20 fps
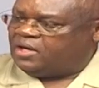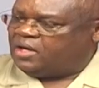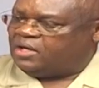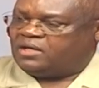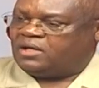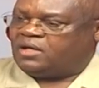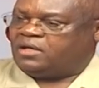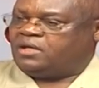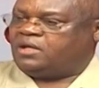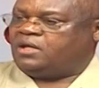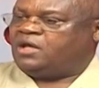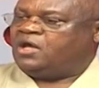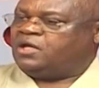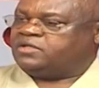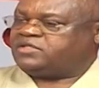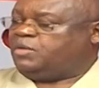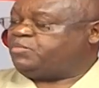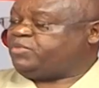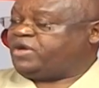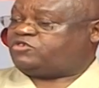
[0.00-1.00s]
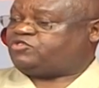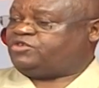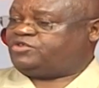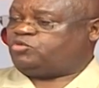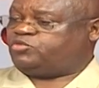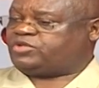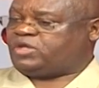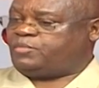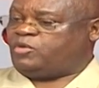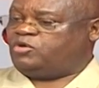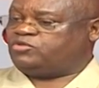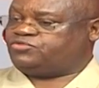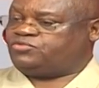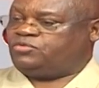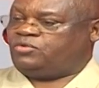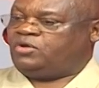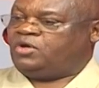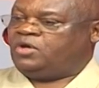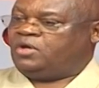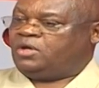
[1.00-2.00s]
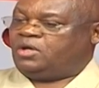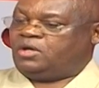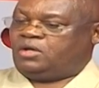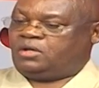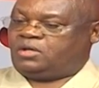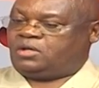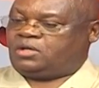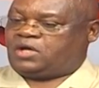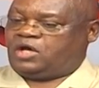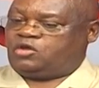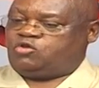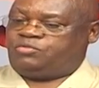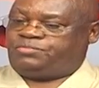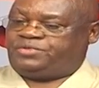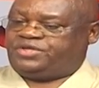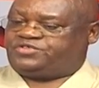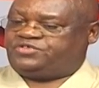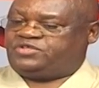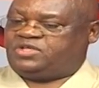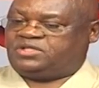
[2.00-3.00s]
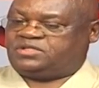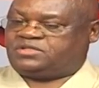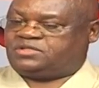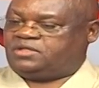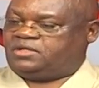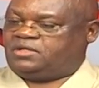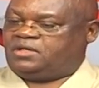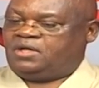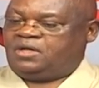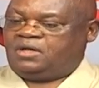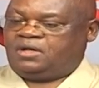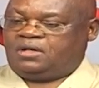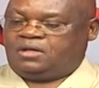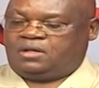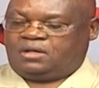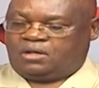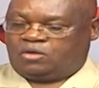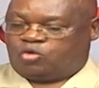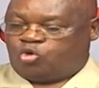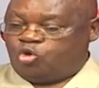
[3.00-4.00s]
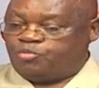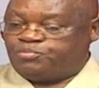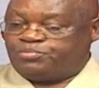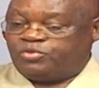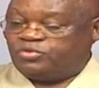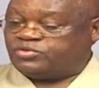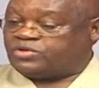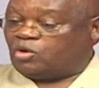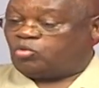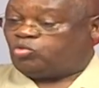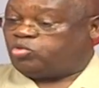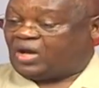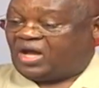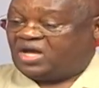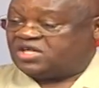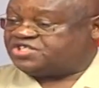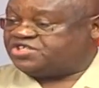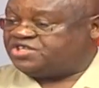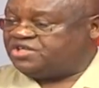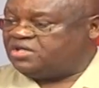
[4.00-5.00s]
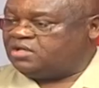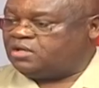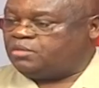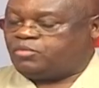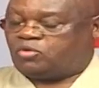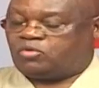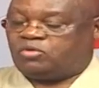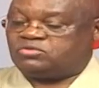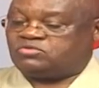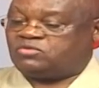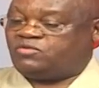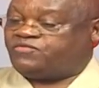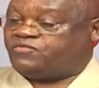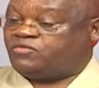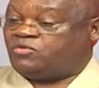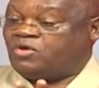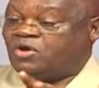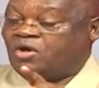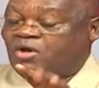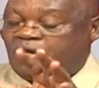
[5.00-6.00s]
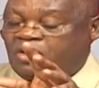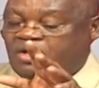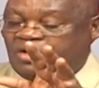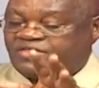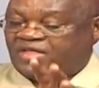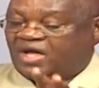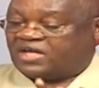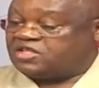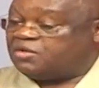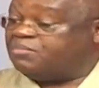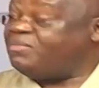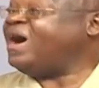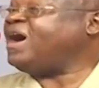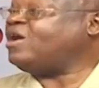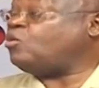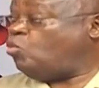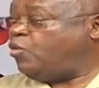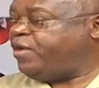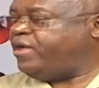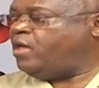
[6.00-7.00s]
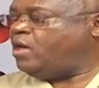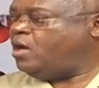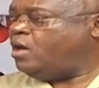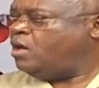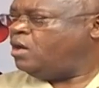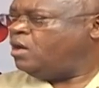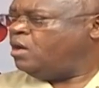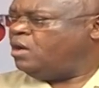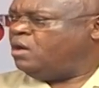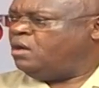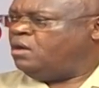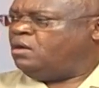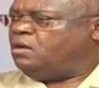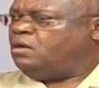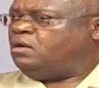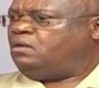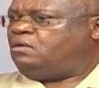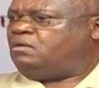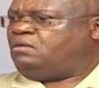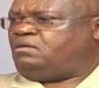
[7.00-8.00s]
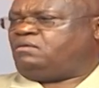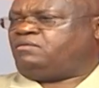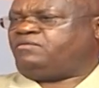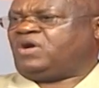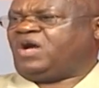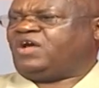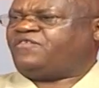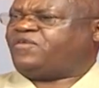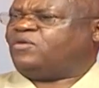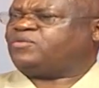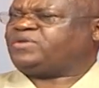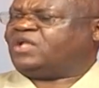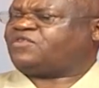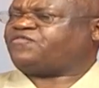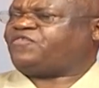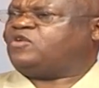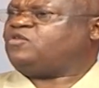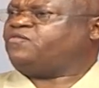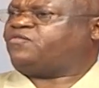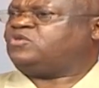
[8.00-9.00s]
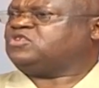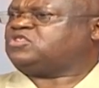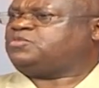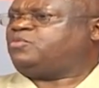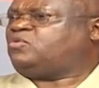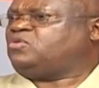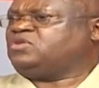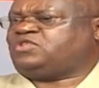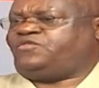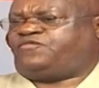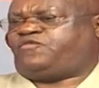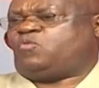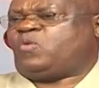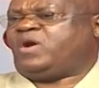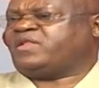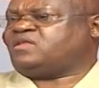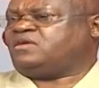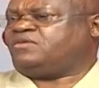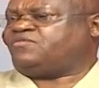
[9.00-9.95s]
and, then somebody actually talked about uh, kind of messages, uh, a computer crashing because of uh, that malware. Uh, I found that fun, of course, because if you wanted